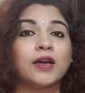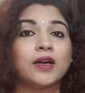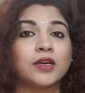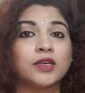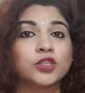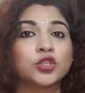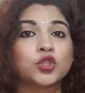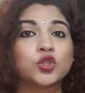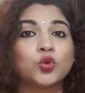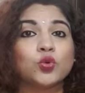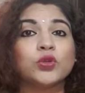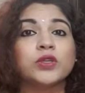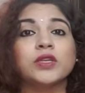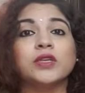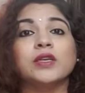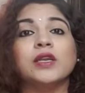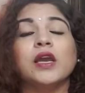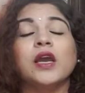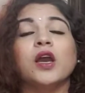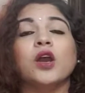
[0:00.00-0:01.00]
a
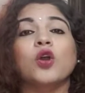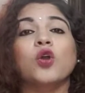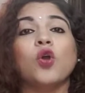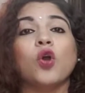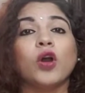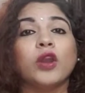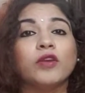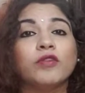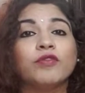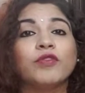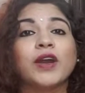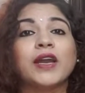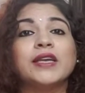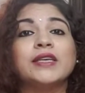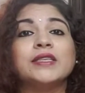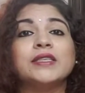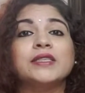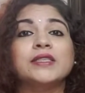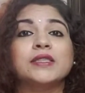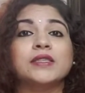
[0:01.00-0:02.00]
student
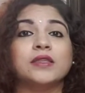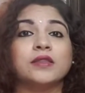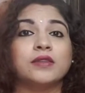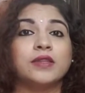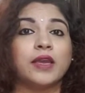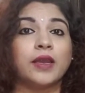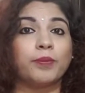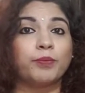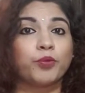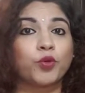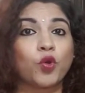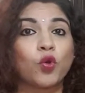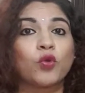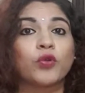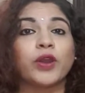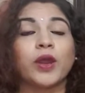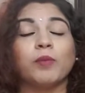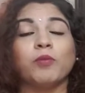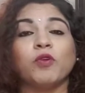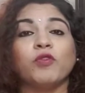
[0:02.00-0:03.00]
qualifies their
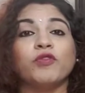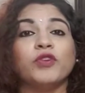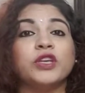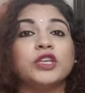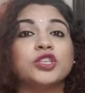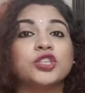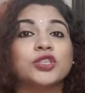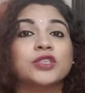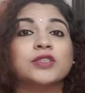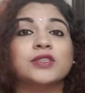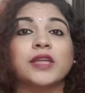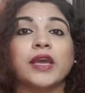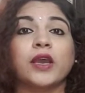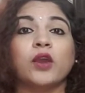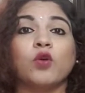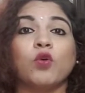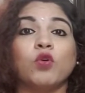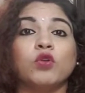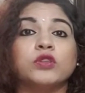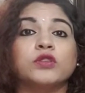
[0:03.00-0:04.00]
program or finishes their
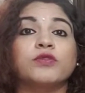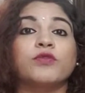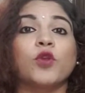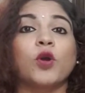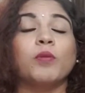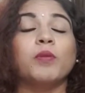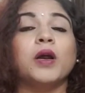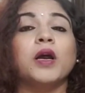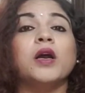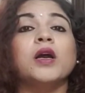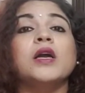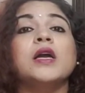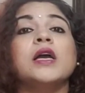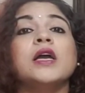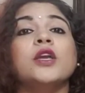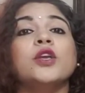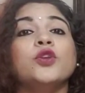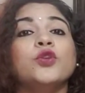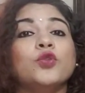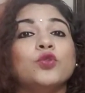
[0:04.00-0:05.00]
course from a
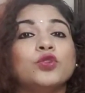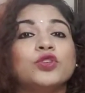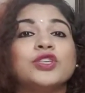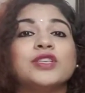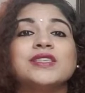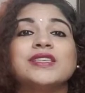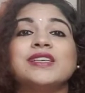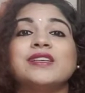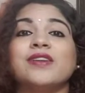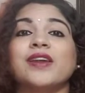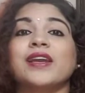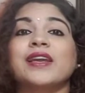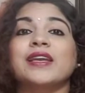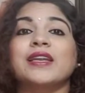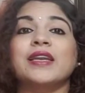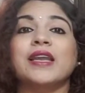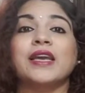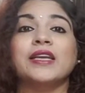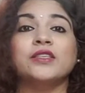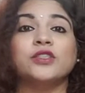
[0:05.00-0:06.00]
UGC
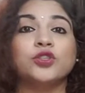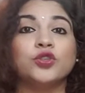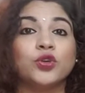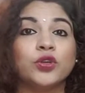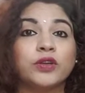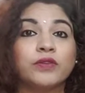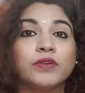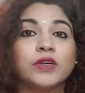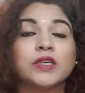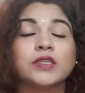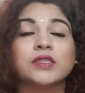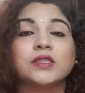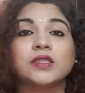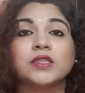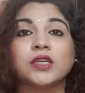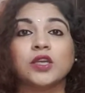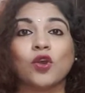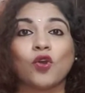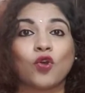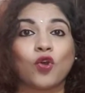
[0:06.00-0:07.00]
recognized
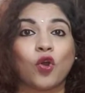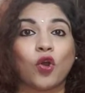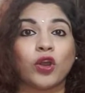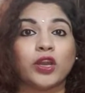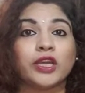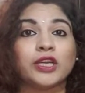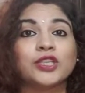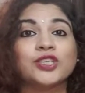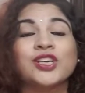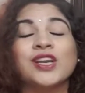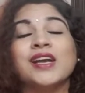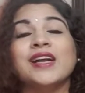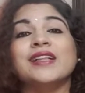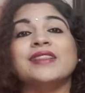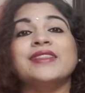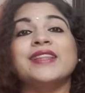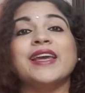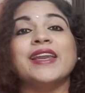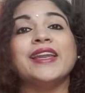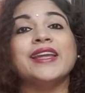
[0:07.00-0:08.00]
university or college,
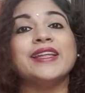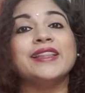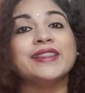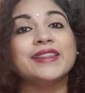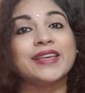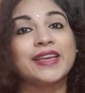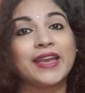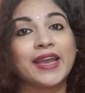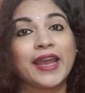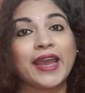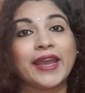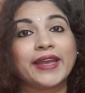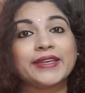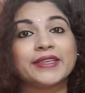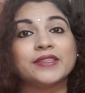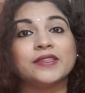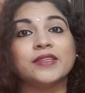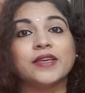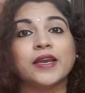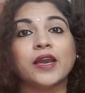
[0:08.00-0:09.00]
then in the
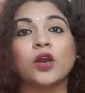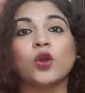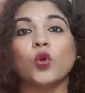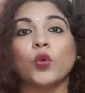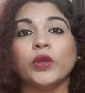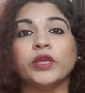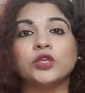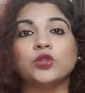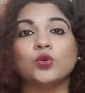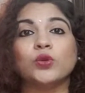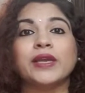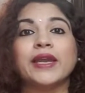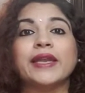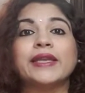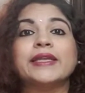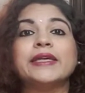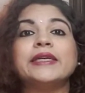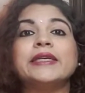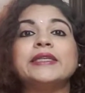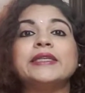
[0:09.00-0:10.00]
end, they are going to get